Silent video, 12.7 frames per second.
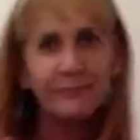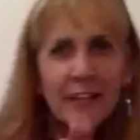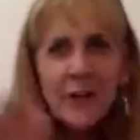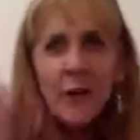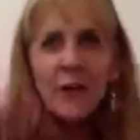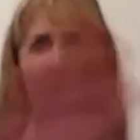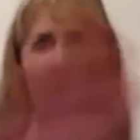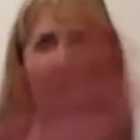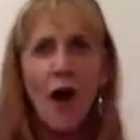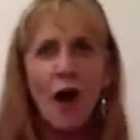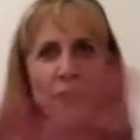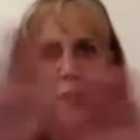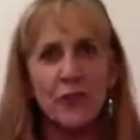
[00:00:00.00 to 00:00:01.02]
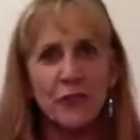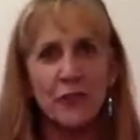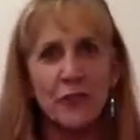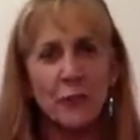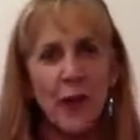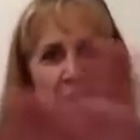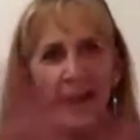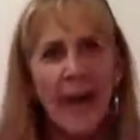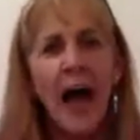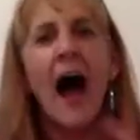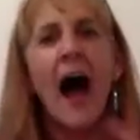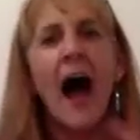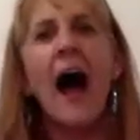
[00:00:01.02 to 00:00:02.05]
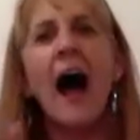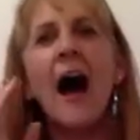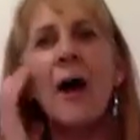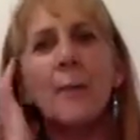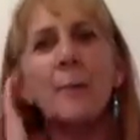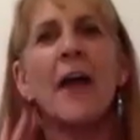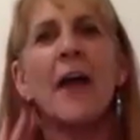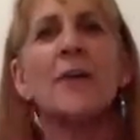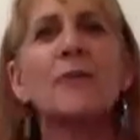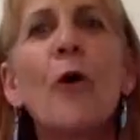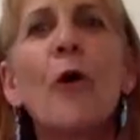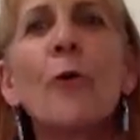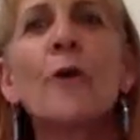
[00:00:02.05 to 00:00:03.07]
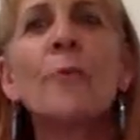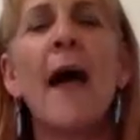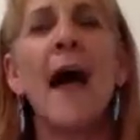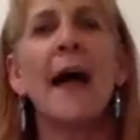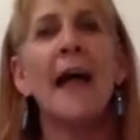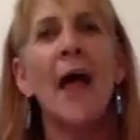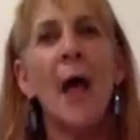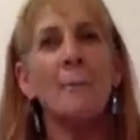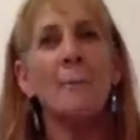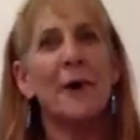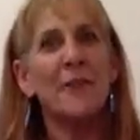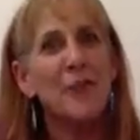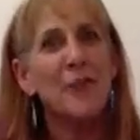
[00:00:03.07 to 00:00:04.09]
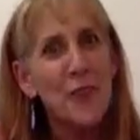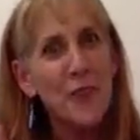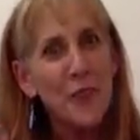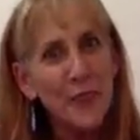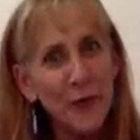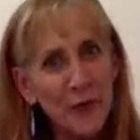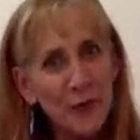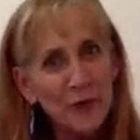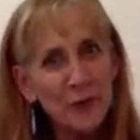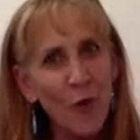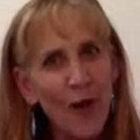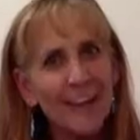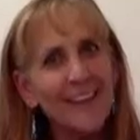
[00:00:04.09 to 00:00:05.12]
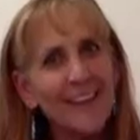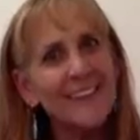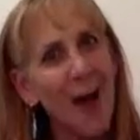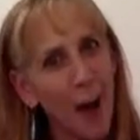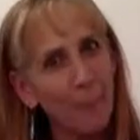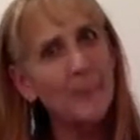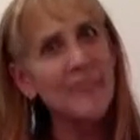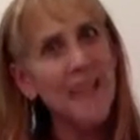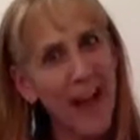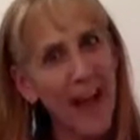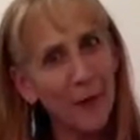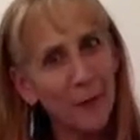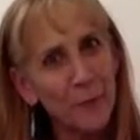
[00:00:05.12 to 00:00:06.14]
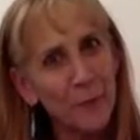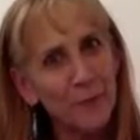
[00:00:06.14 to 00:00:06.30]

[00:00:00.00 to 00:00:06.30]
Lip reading: the cross this way, and forward back. But the third one is up, down.